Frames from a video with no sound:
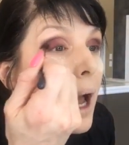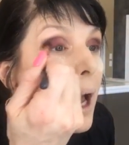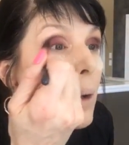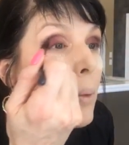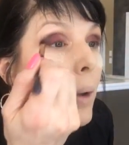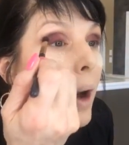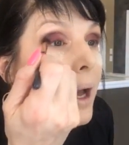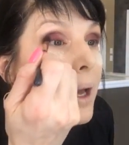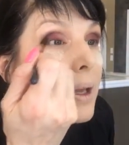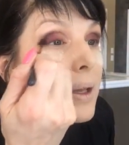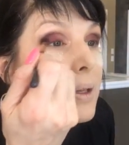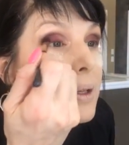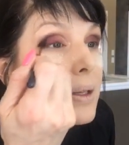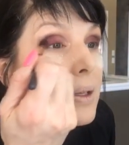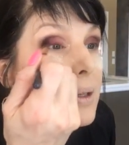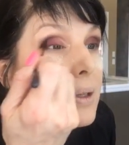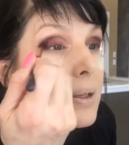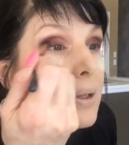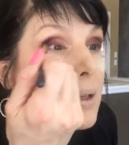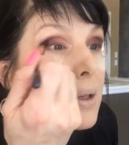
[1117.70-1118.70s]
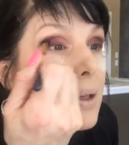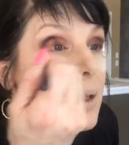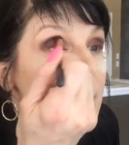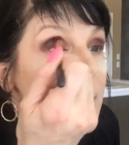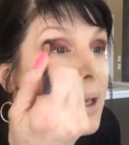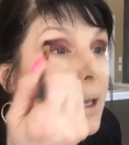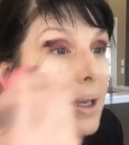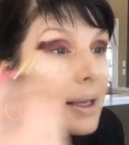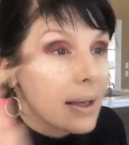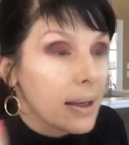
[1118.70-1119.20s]
I want
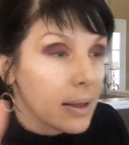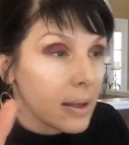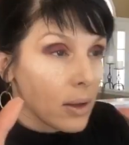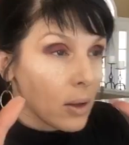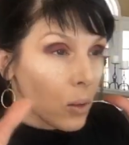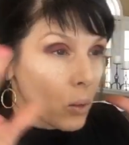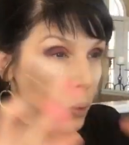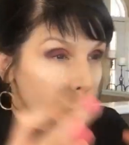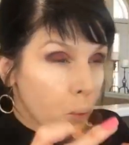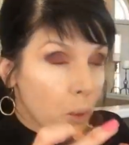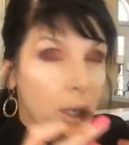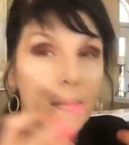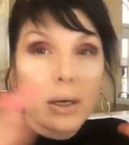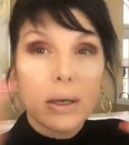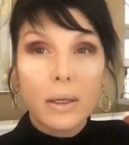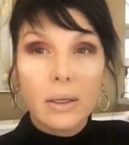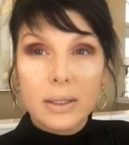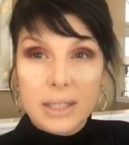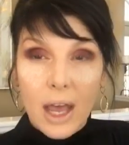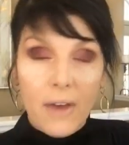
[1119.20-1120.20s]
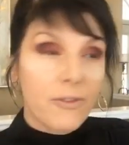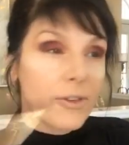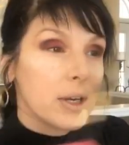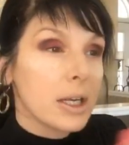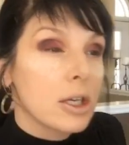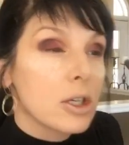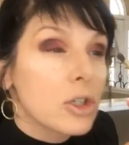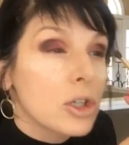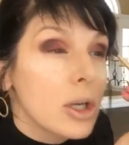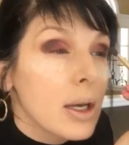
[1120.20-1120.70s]
real
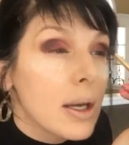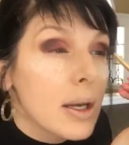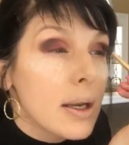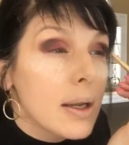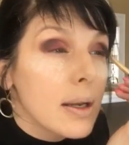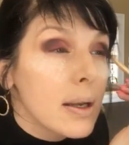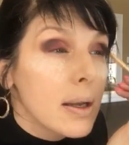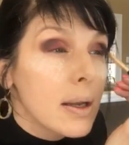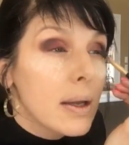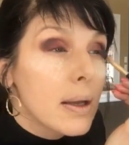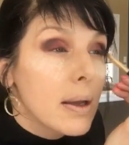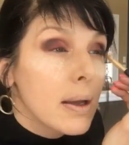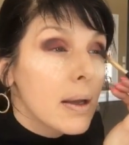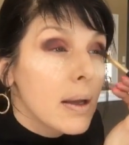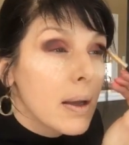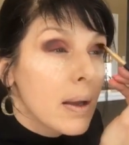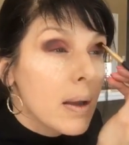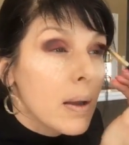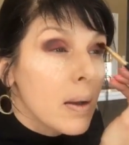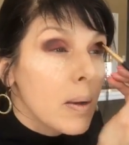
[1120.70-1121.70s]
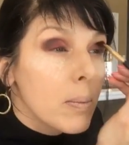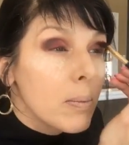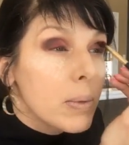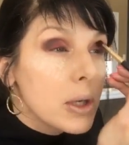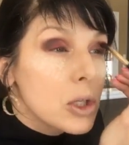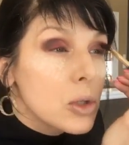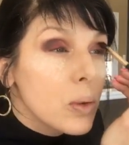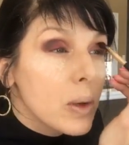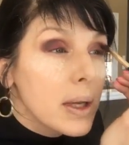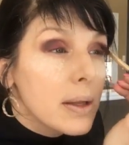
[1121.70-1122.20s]
definition
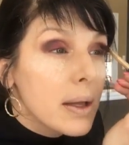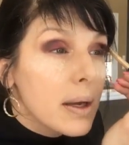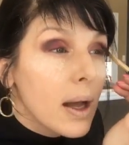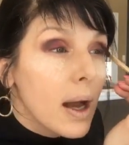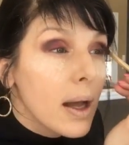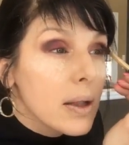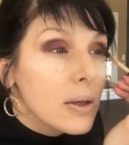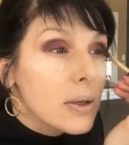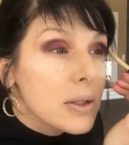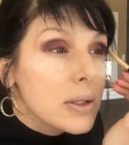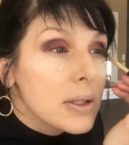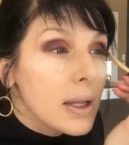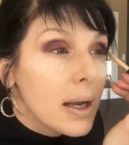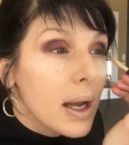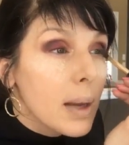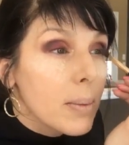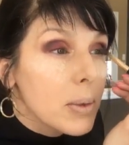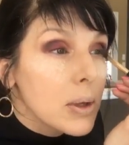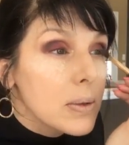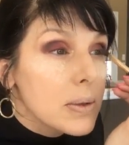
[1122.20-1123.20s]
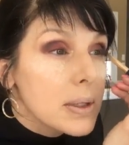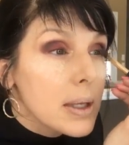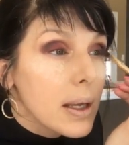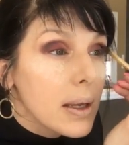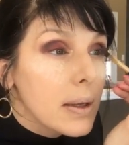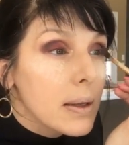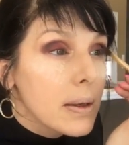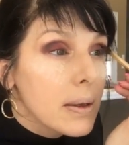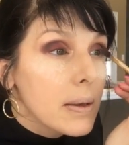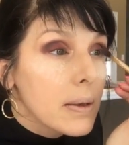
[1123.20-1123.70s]
between the colors that I'm
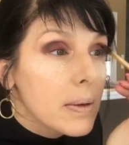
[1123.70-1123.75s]
using.